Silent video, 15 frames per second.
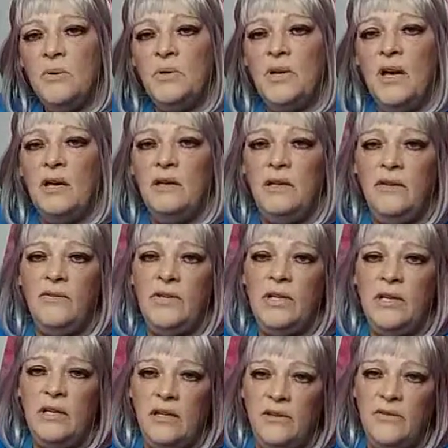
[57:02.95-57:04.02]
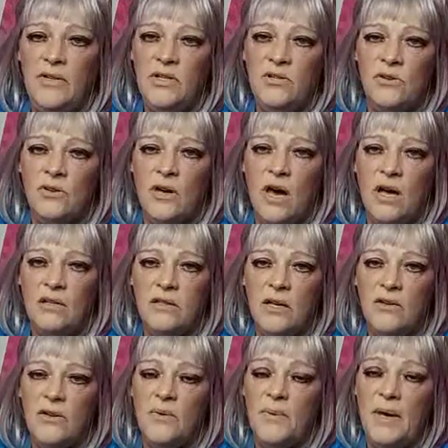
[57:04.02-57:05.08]
We're not even individual gods,
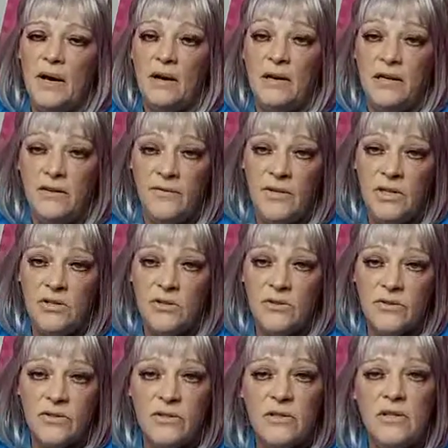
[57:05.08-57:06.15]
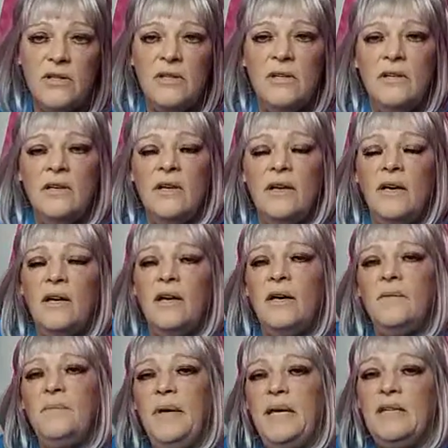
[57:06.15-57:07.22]
although we are individuals,
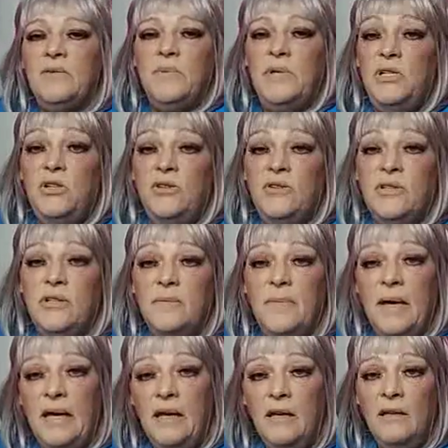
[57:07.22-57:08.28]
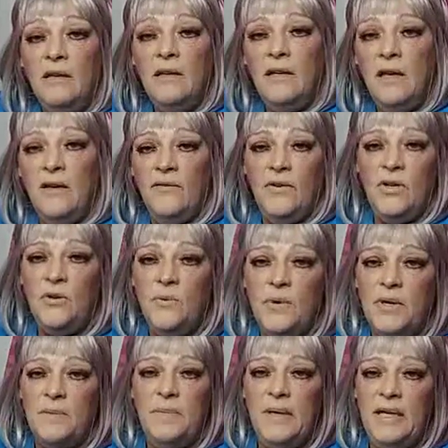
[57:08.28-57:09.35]
uh, because we choose to be if you don't
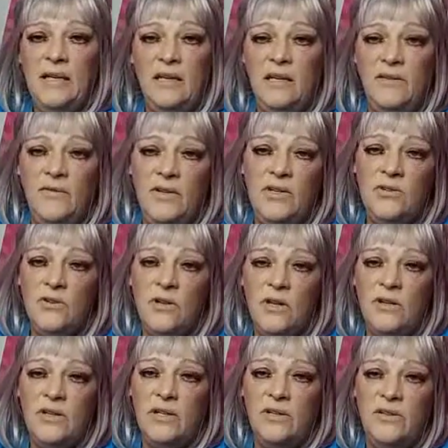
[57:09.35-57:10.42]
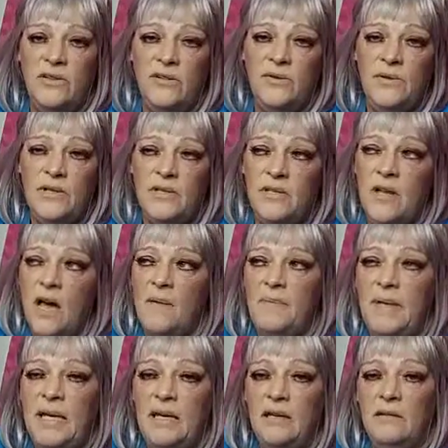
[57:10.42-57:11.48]
want to be an individual, all you can do is
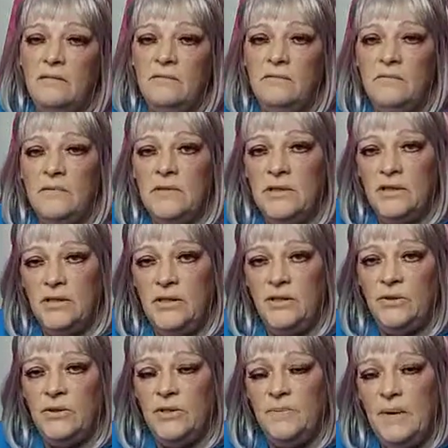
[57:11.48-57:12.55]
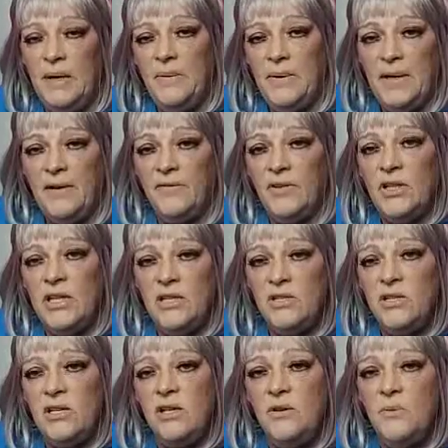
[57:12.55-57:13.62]
not be it. You can be whatever it
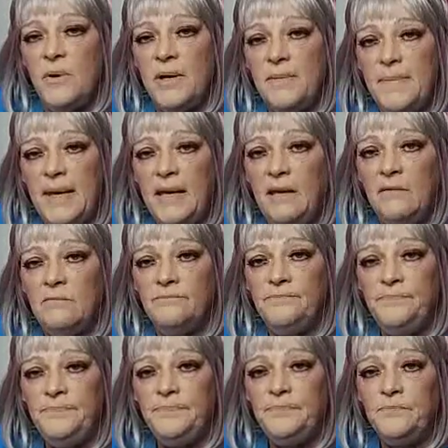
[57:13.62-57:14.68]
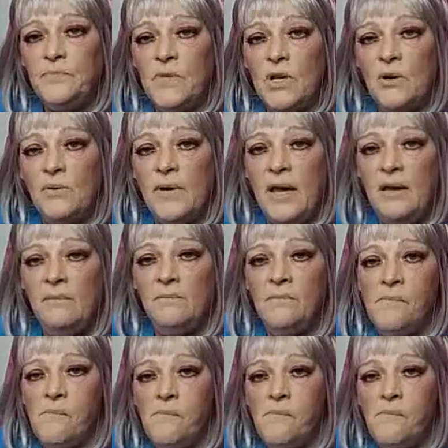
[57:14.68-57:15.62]
is that you want to be. Okay?